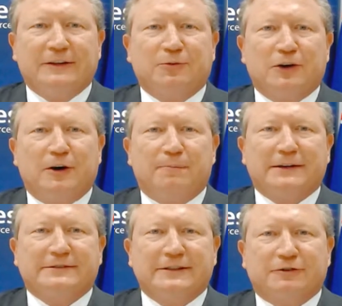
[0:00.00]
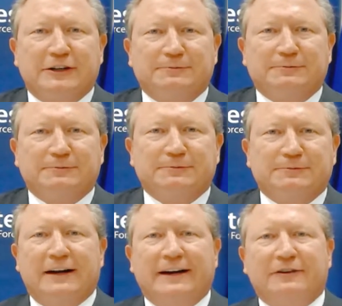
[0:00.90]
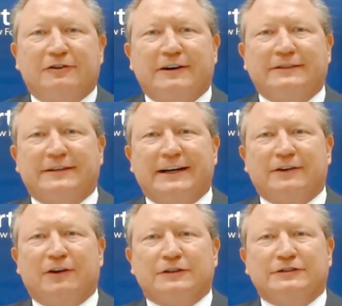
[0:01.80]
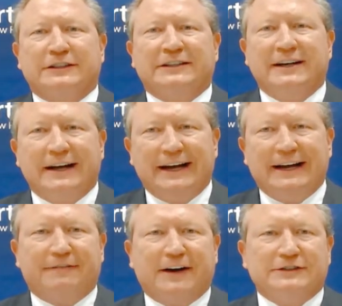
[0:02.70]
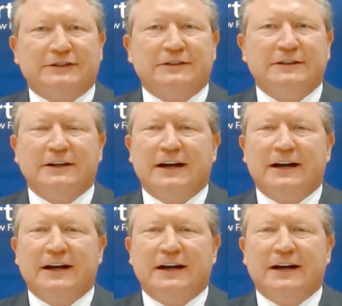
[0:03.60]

This will help us increase production and increase technology, innovation,